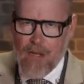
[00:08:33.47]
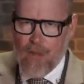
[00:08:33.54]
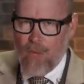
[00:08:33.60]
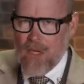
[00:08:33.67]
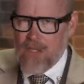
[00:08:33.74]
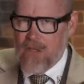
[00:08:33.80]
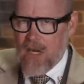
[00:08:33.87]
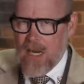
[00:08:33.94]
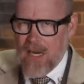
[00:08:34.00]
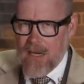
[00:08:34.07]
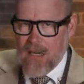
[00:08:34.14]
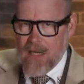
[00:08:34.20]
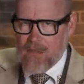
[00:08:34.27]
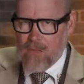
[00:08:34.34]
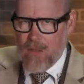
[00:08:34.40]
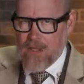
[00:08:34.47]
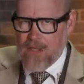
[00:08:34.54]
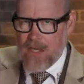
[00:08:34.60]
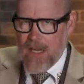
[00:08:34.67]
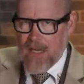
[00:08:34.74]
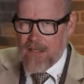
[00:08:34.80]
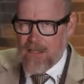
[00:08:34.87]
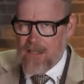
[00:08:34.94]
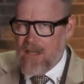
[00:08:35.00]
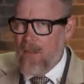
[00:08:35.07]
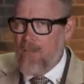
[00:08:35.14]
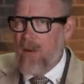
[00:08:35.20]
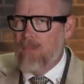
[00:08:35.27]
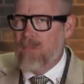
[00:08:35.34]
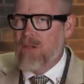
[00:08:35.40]
the Western Allies once again
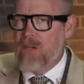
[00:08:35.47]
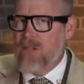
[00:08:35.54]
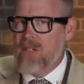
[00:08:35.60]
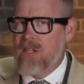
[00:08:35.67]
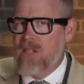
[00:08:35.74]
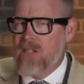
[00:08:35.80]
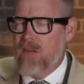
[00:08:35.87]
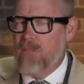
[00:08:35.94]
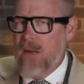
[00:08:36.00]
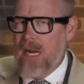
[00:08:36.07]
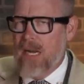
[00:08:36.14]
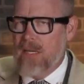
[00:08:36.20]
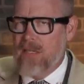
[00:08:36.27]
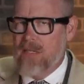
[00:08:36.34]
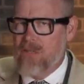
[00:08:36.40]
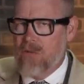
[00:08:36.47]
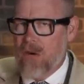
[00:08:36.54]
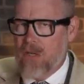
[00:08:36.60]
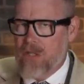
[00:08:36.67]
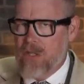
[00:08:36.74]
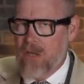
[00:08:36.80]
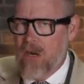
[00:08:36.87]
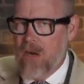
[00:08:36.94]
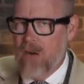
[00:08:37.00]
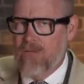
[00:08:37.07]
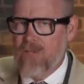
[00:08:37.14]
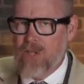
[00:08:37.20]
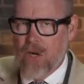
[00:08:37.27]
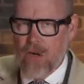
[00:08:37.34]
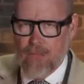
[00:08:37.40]
step up their systematic destruction
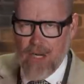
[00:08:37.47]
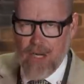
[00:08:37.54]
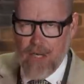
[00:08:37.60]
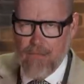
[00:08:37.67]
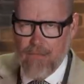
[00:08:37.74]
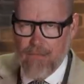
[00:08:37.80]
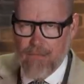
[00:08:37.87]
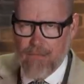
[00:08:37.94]
of Germany.